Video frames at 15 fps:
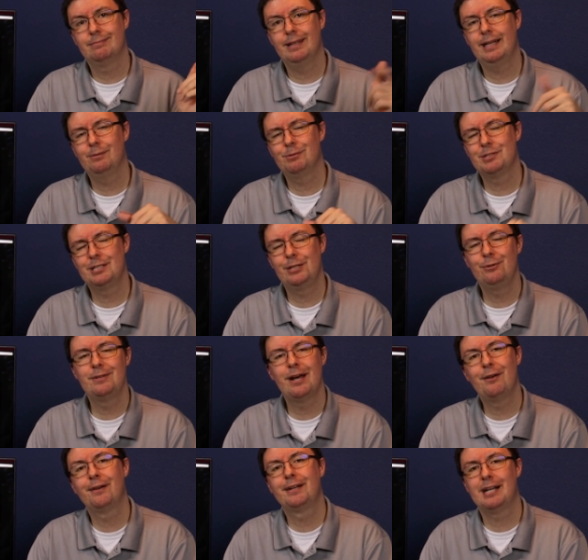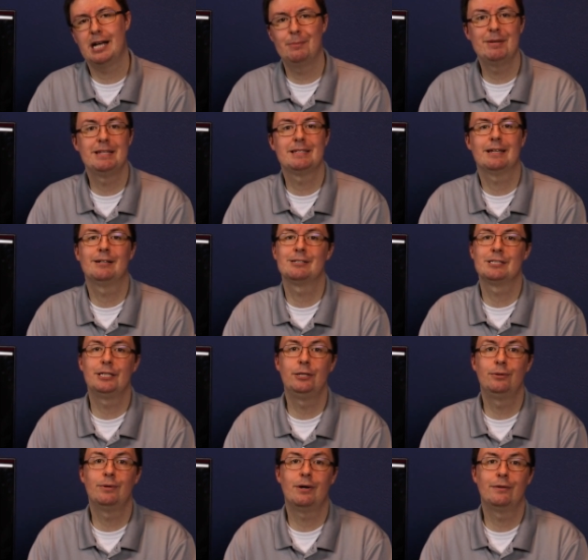I will see you down in comments, and I'll see
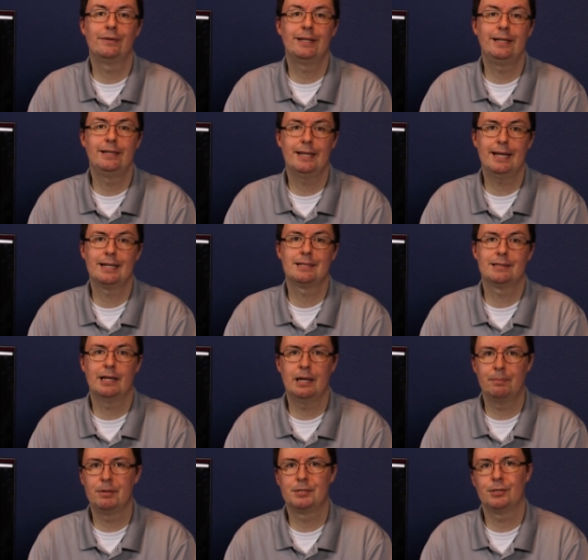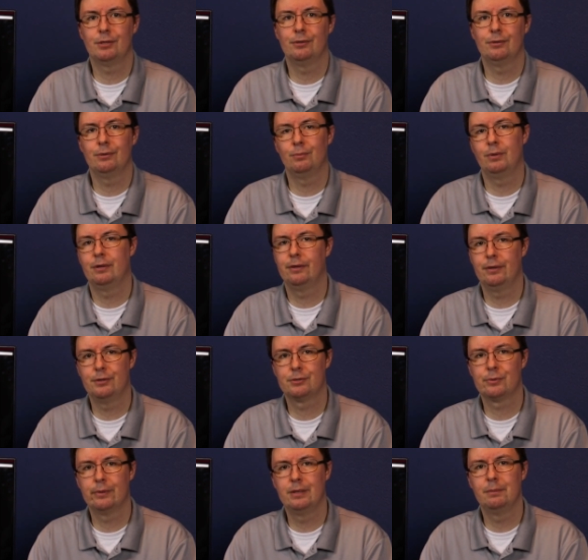you on the next episode where
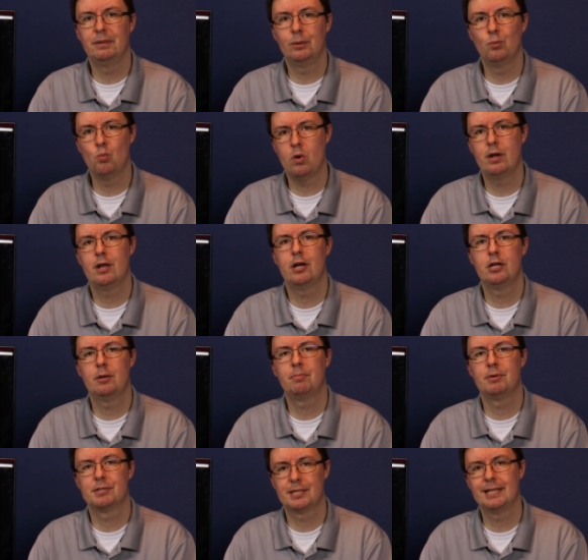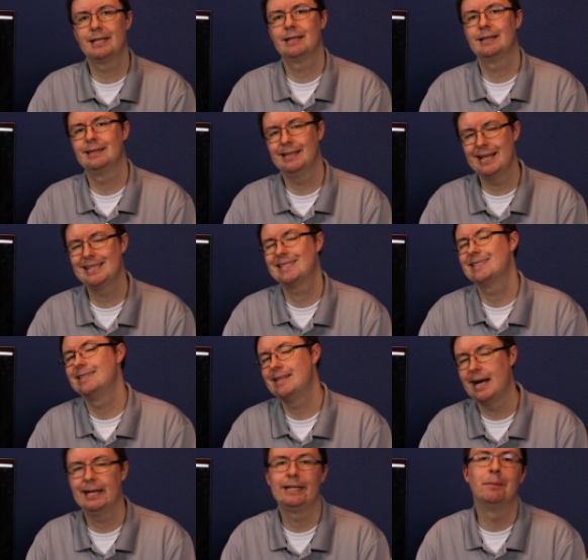there's going to be 100% less
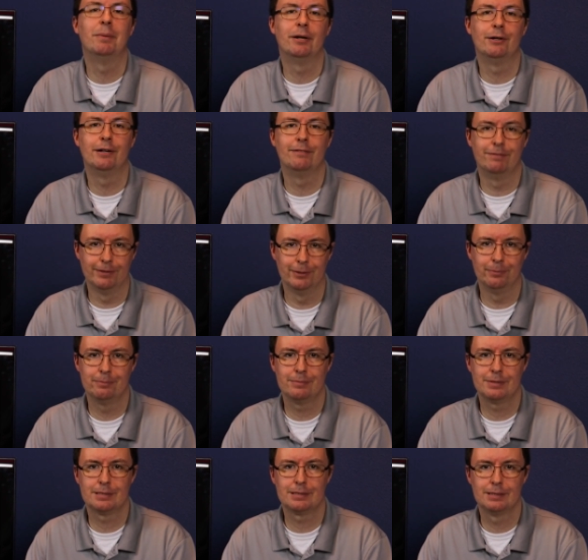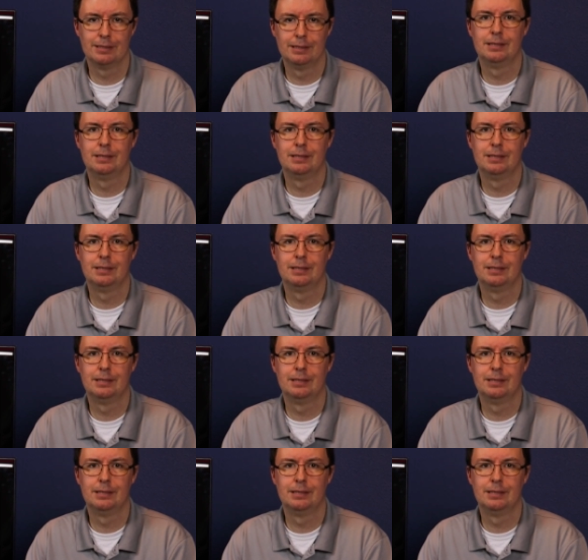documentary films.